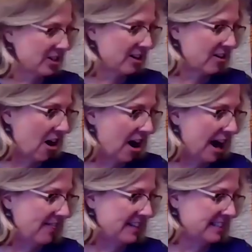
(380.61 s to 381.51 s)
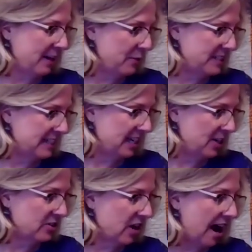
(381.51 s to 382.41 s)
are on, they say, we see you,
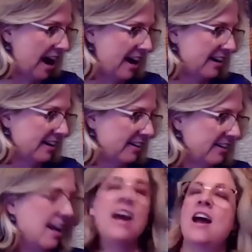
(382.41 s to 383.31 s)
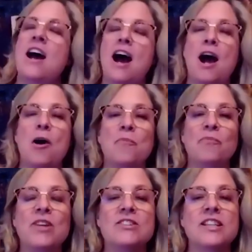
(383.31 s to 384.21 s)
Scott. And um,
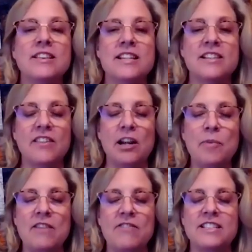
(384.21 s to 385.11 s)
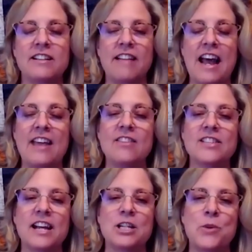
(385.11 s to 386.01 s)
there's, there's a little bit of a delay. There's
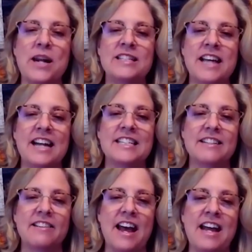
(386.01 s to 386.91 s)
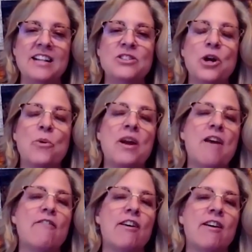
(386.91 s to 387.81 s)
like a 20 second delay. So
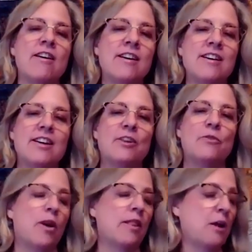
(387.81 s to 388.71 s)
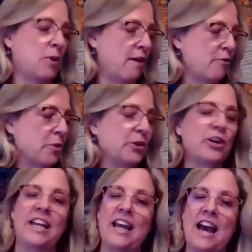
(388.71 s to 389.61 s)
whenever, like whatever we're
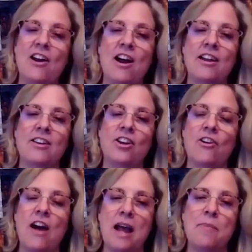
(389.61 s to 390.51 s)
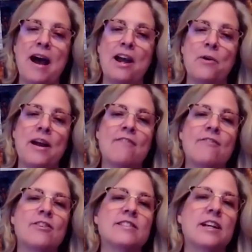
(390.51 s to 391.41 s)
looking at on your iPad or
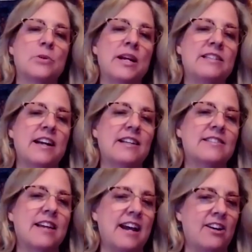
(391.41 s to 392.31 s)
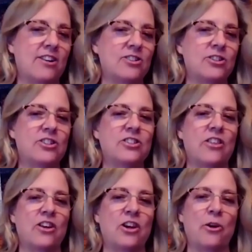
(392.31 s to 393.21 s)
whatever is like 20 seconds later. So just
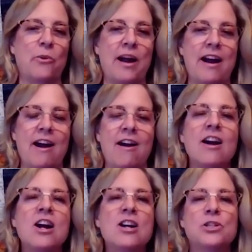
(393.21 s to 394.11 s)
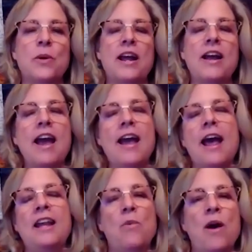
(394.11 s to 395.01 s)
so that you're aware. So when it,
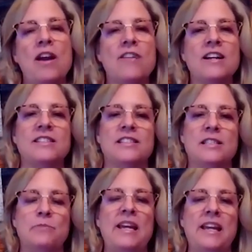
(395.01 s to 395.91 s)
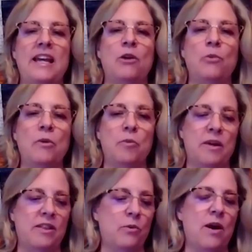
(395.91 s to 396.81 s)
any one of us is speaking, we will
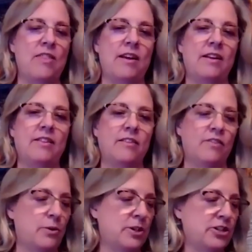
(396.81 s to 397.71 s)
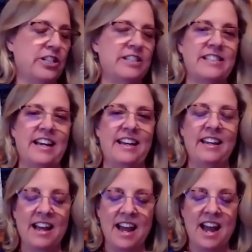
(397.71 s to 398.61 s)
be the one that the viewers should
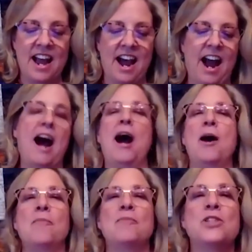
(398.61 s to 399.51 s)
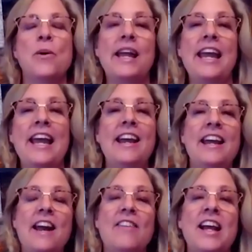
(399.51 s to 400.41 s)
see. Um, so,
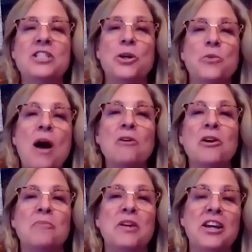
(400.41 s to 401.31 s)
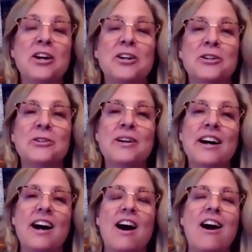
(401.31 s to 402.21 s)
Annie, I'd like to welcome
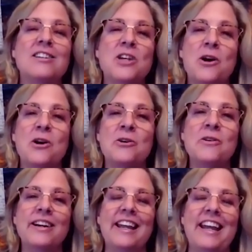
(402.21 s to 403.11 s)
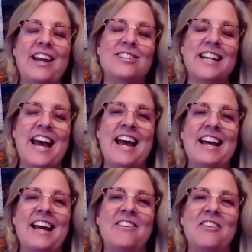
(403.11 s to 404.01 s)
you also here
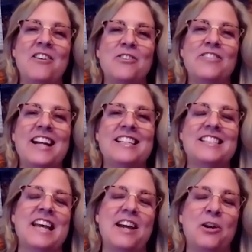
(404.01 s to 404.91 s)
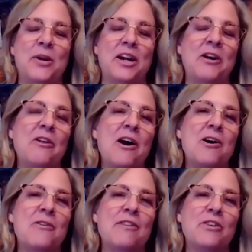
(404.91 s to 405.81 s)
today. I don't know if you'd like to say a quick
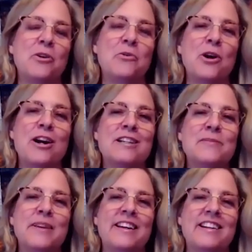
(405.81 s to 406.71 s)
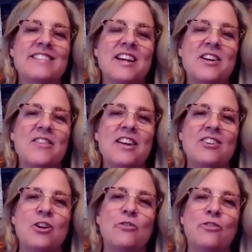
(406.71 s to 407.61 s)
hello and a few words because I know that
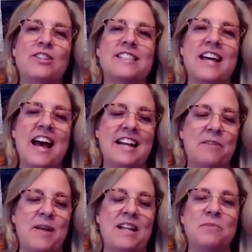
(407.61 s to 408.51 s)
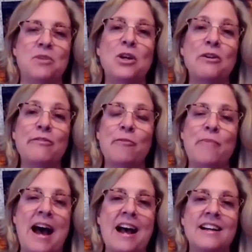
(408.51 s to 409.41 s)
you've designed and made some beautiful
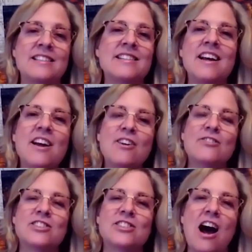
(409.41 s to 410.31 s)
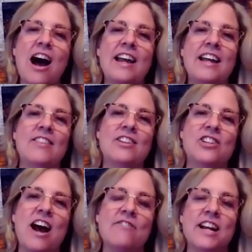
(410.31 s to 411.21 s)
bags for Scott in the
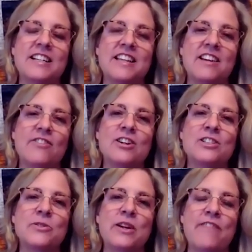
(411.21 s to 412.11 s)
Techs anniversary